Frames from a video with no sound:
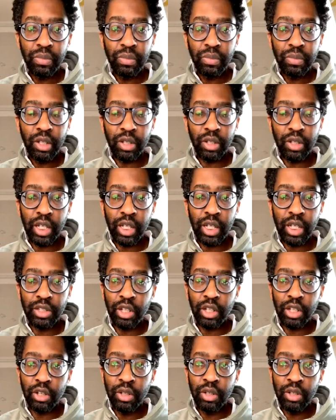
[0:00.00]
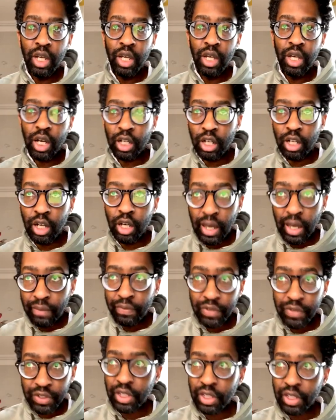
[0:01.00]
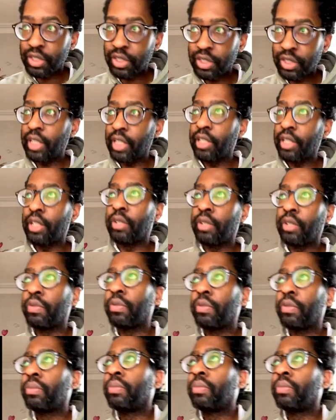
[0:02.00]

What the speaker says: Okay, so I can't emphasize that enough.